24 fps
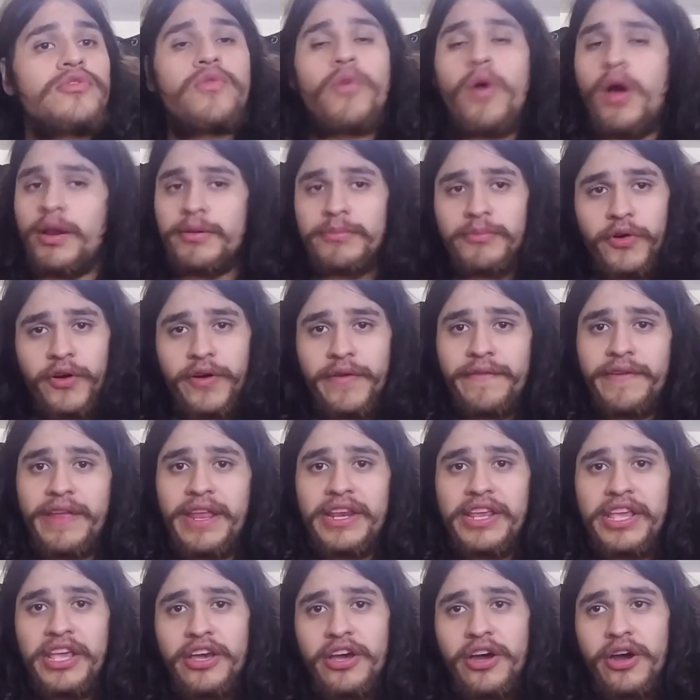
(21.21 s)
Juan More
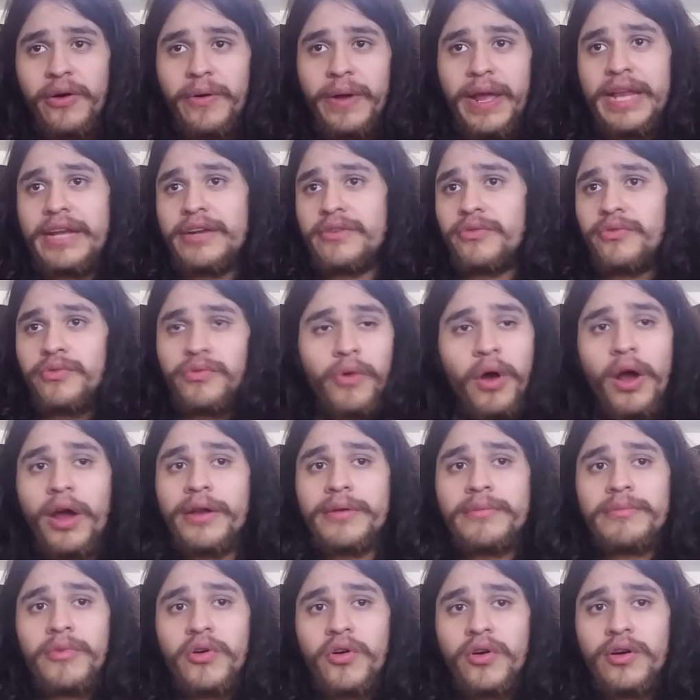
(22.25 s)
Video and
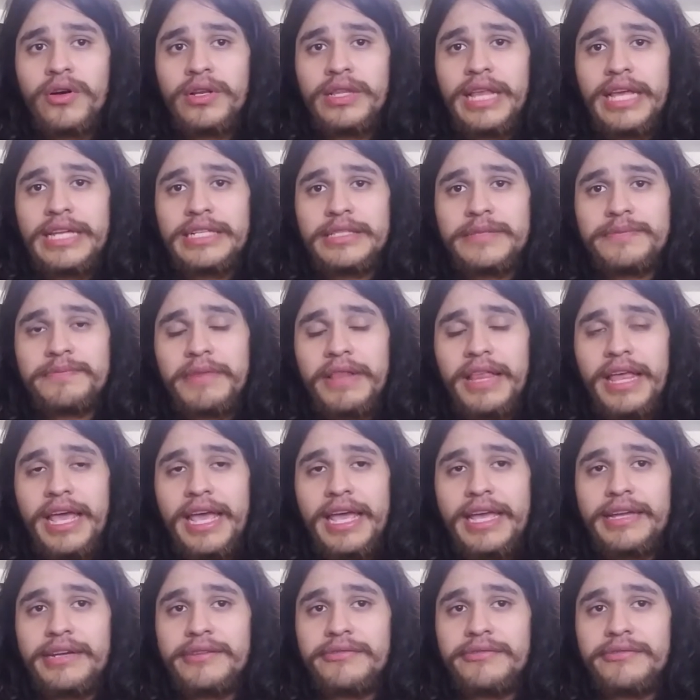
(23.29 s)
Juan More Let's Play,